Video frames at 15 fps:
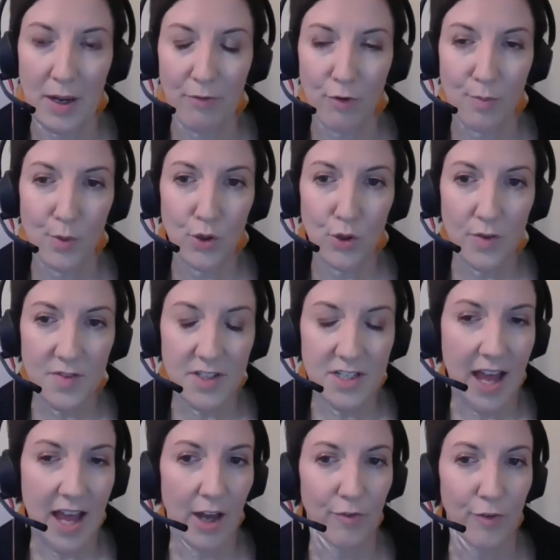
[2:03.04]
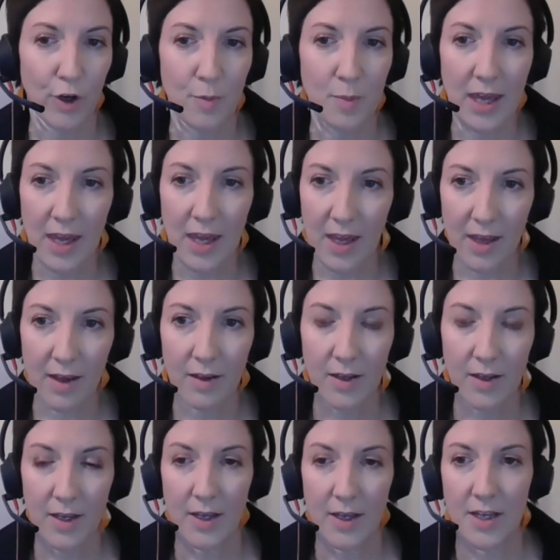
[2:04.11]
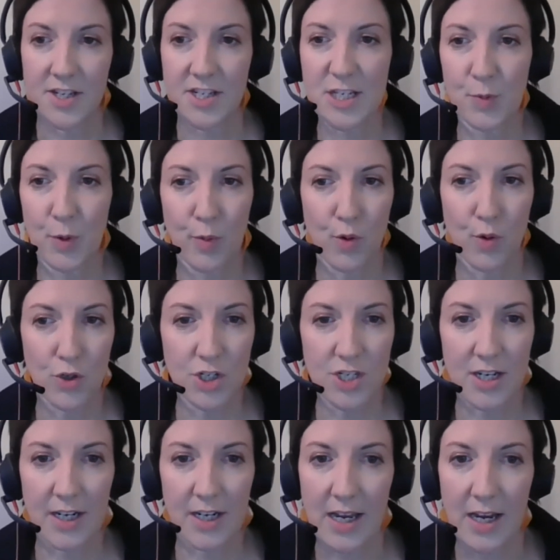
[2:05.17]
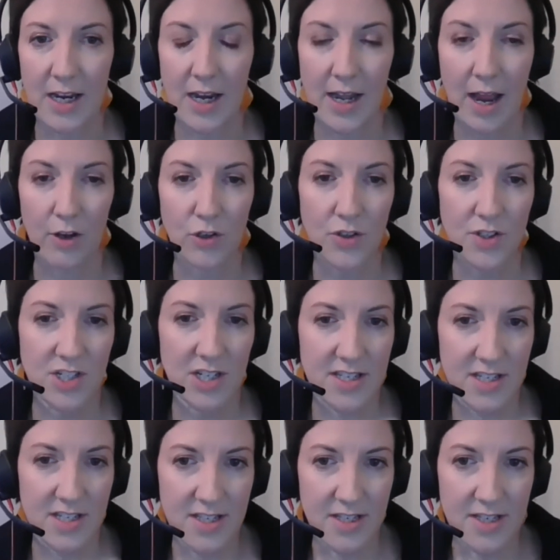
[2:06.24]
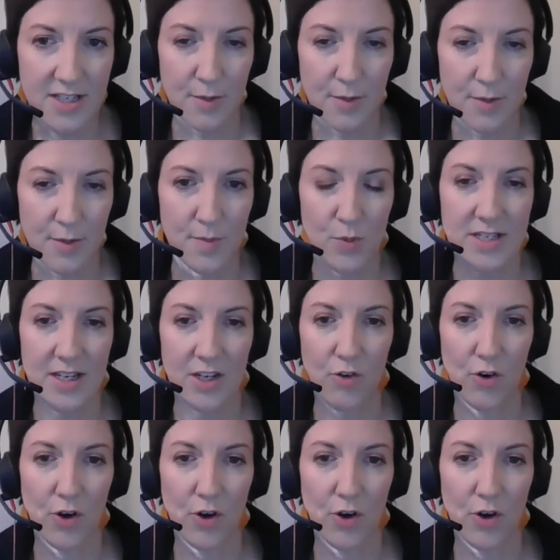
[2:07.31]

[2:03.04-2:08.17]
children being removed into out-of-home care disproportionately in our youth justice systems.